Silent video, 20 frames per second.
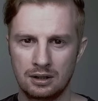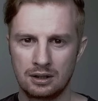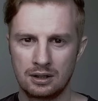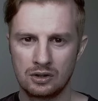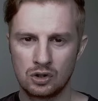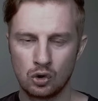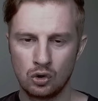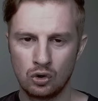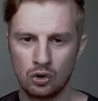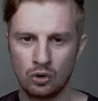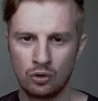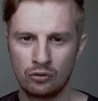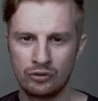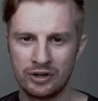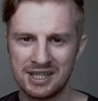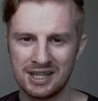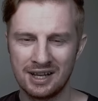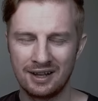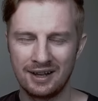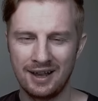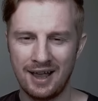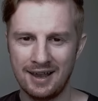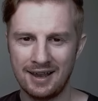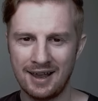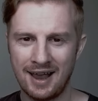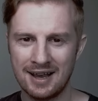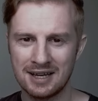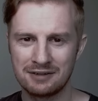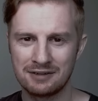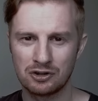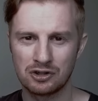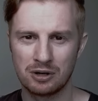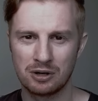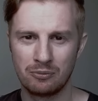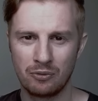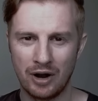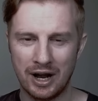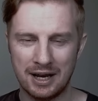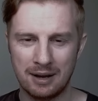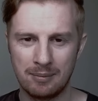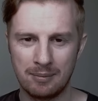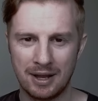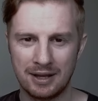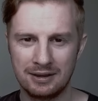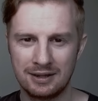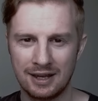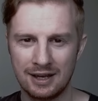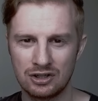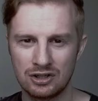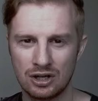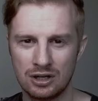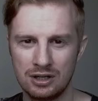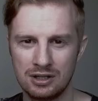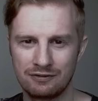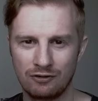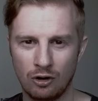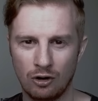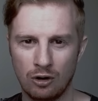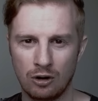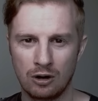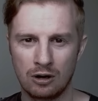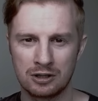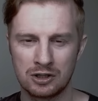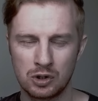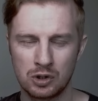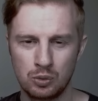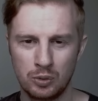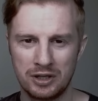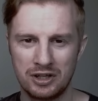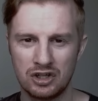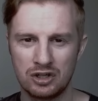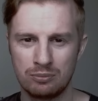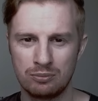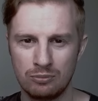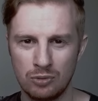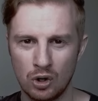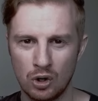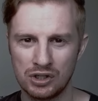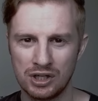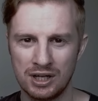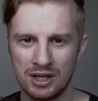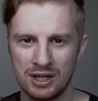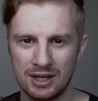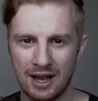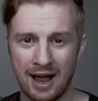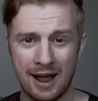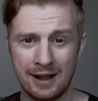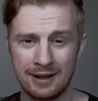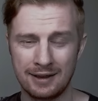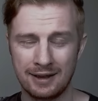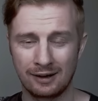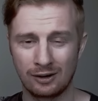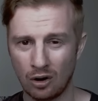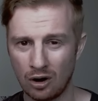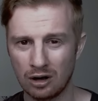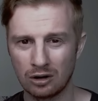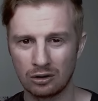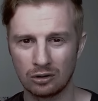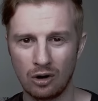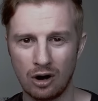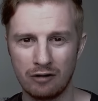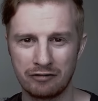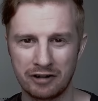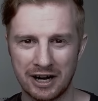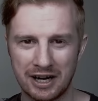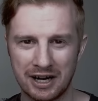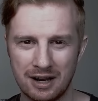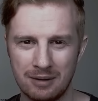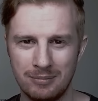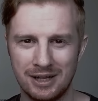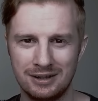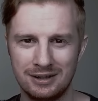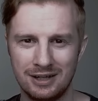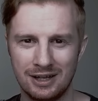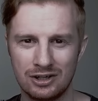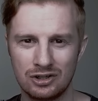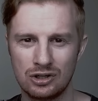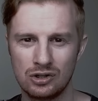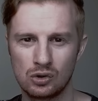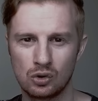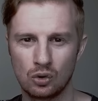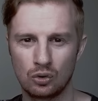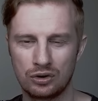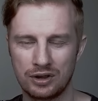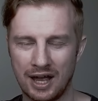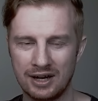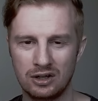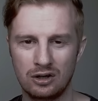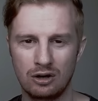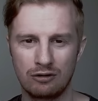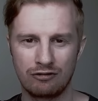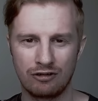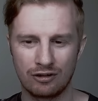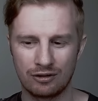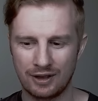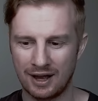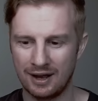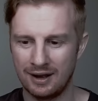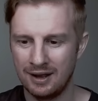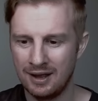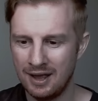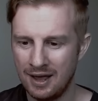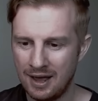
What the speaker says: So recently I asked for some recommendations for Swedish music and I got a lot of recommendations, so thank you for that.